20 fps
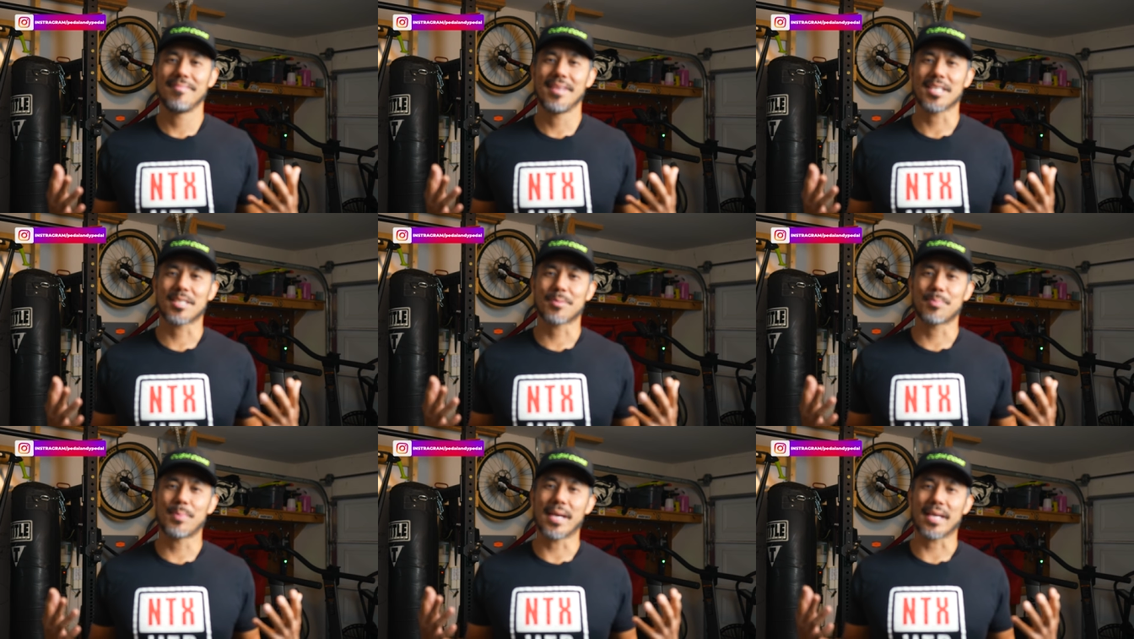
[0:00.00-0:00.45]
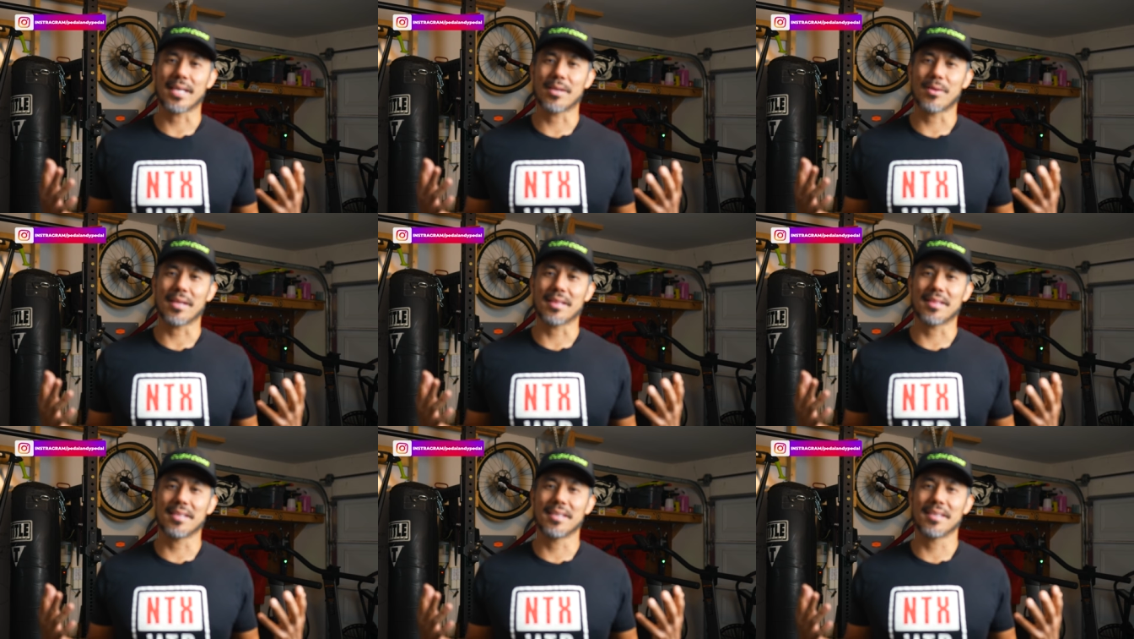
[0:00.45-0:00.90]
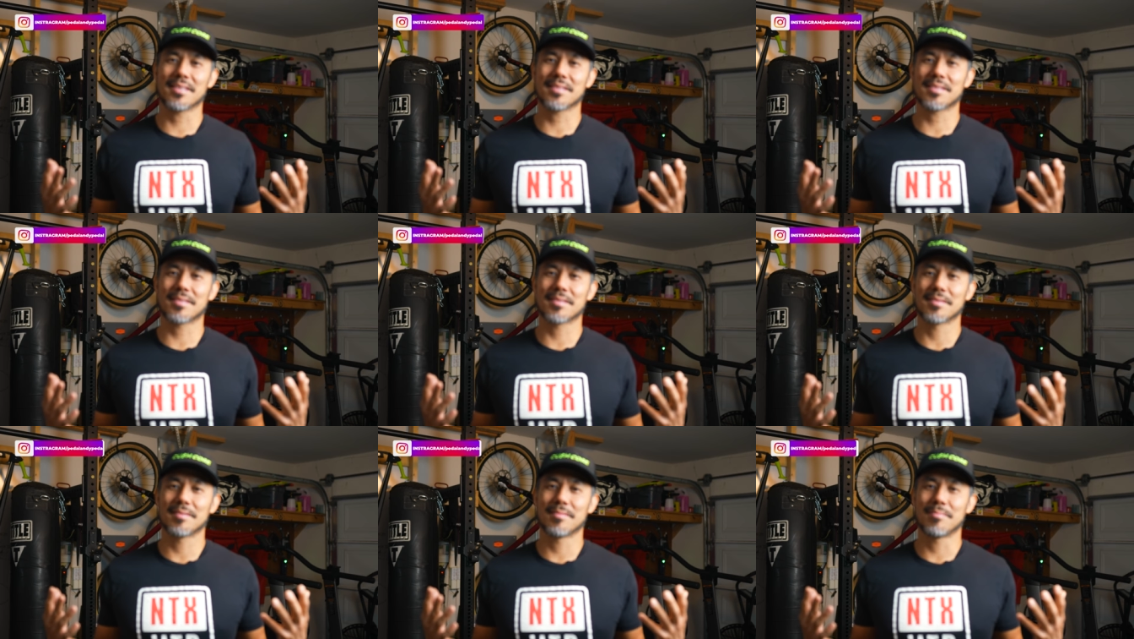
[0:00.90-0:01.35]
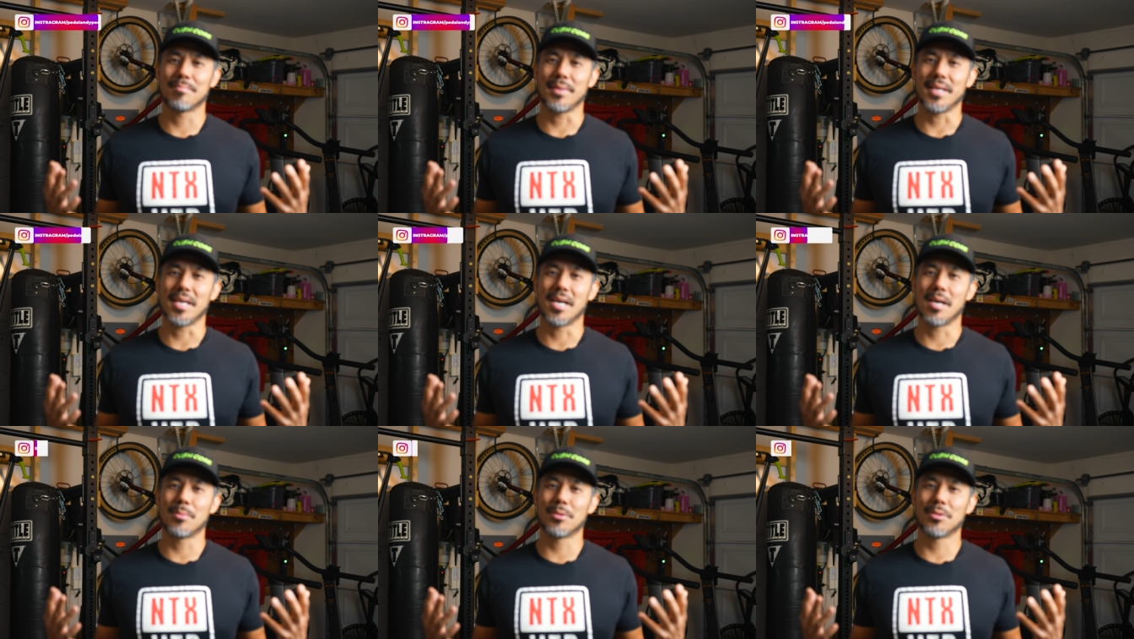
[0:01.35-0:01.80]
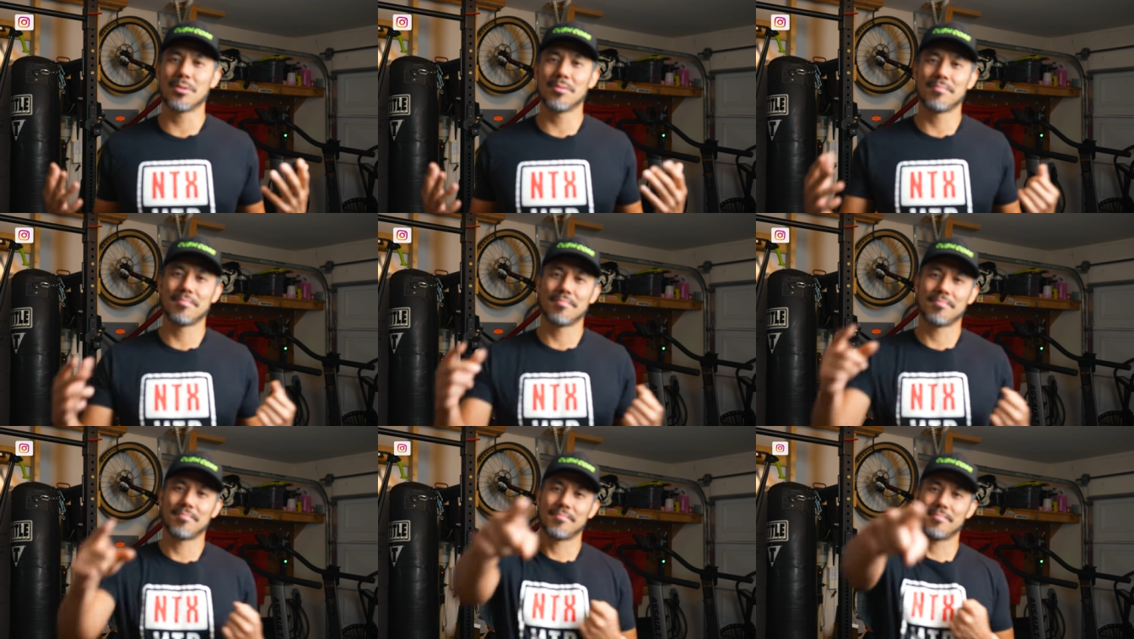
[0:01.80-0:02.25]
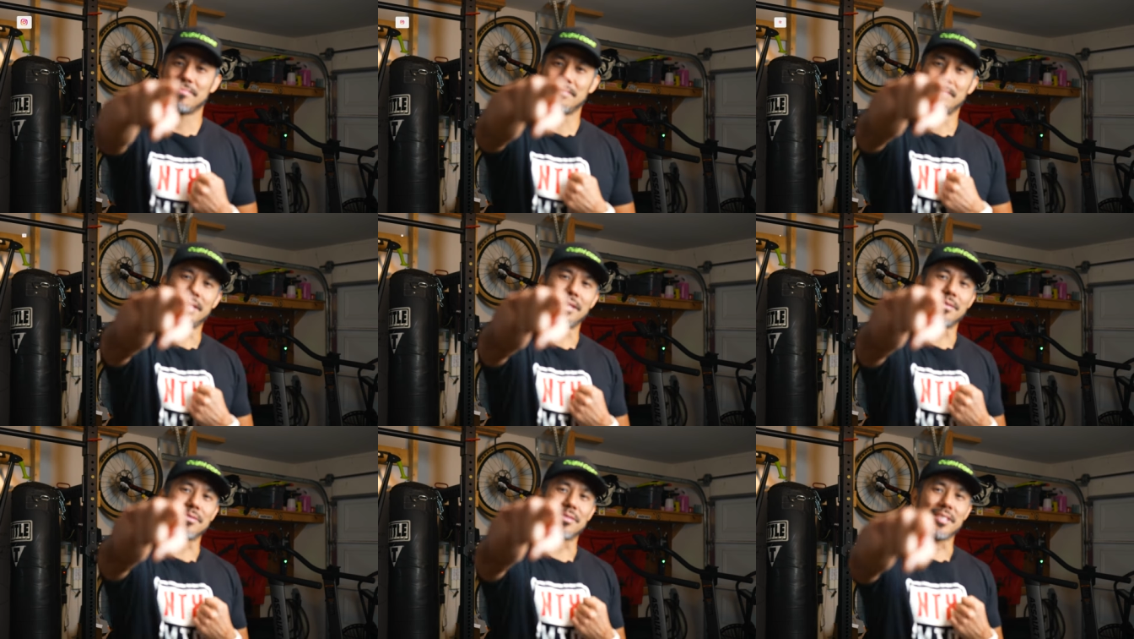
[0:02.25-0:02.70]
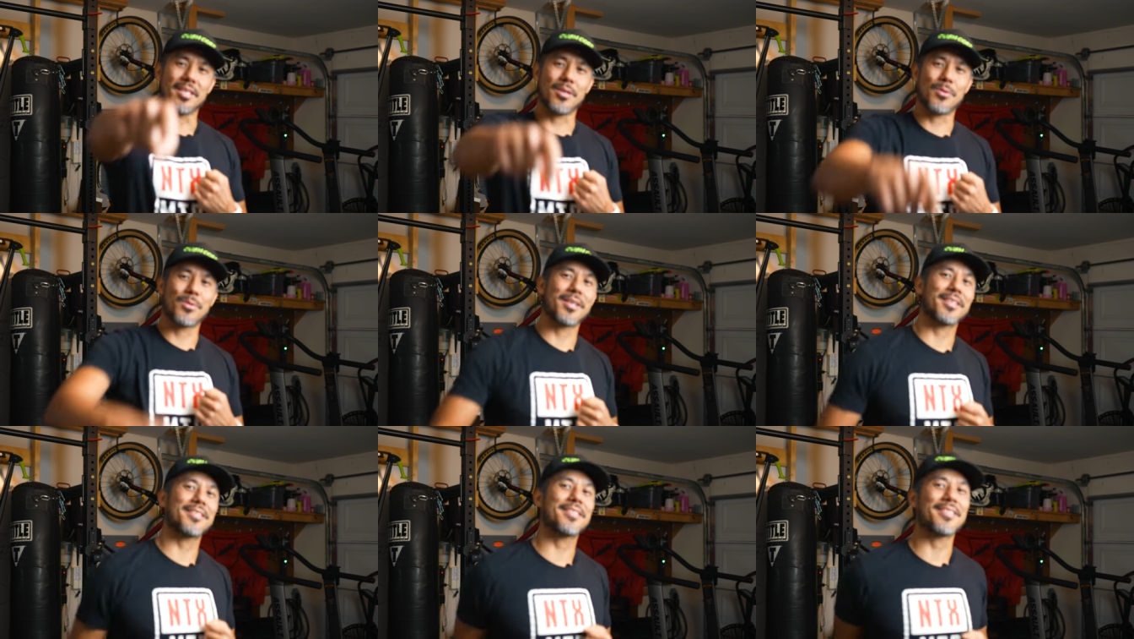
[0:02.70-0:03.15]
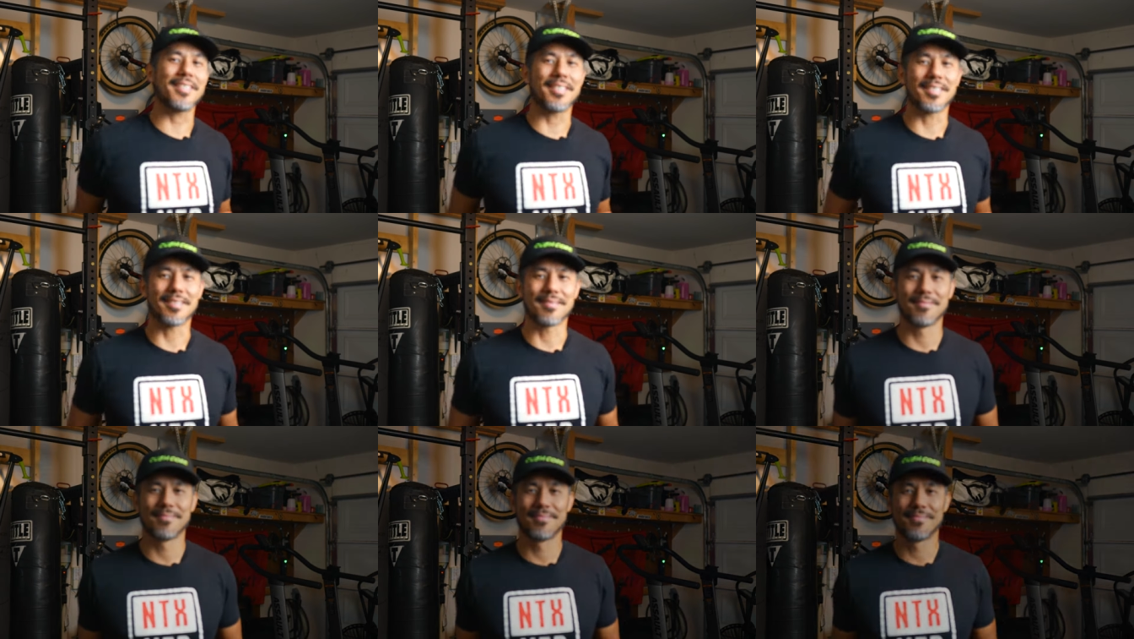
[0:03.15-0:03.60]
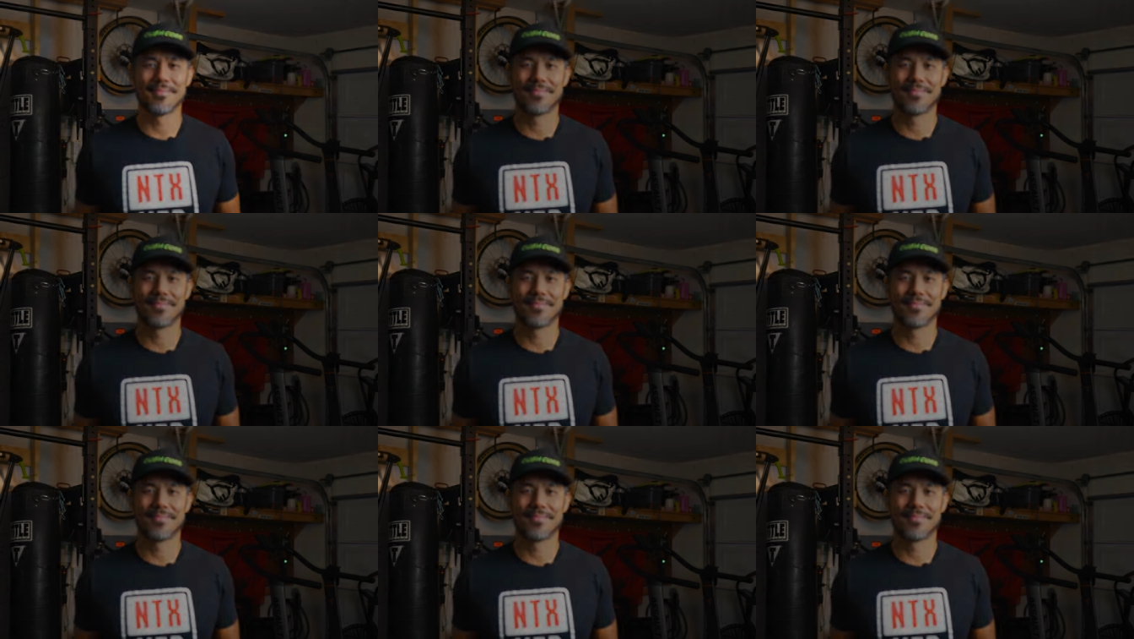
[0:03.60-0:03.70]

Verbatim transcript: Expect great things. be humble, and I'll see you when I see you.